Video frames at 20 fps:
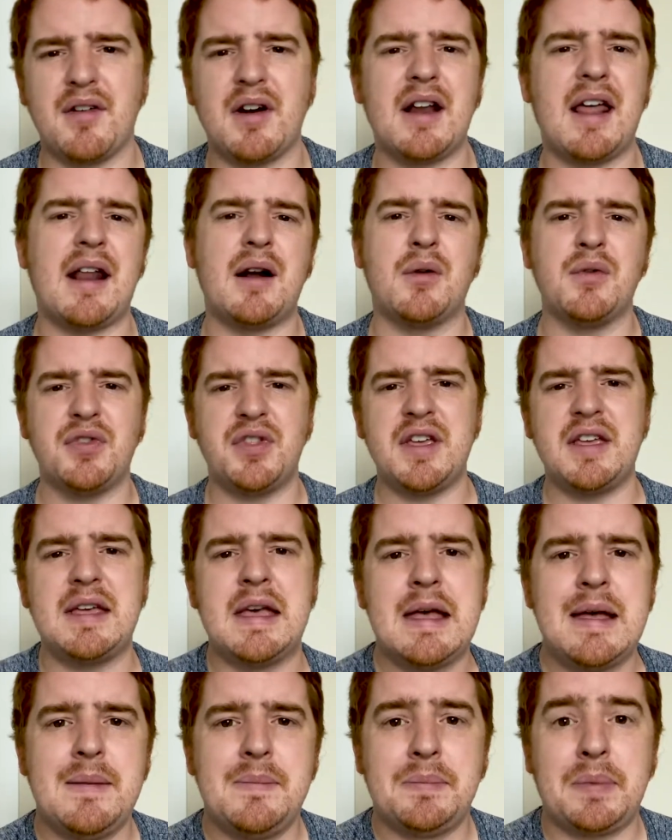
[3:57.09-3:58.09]
And I
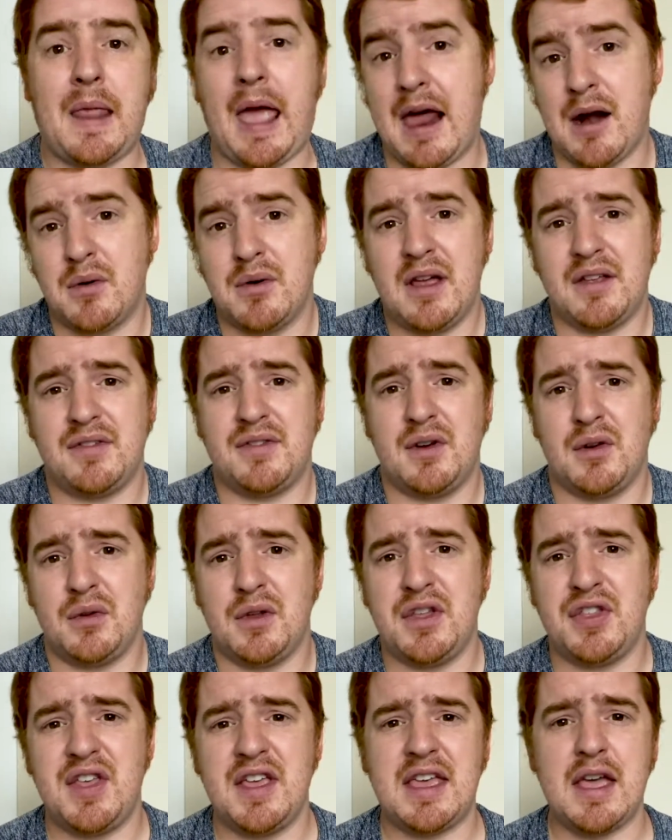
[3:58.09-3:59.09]
don't necessarily
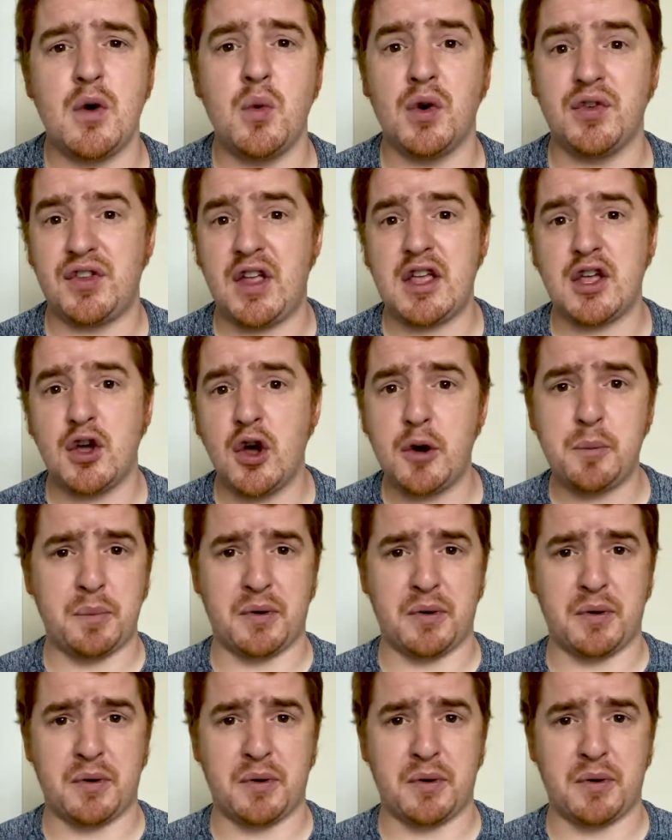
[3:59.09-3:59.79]
think it was a good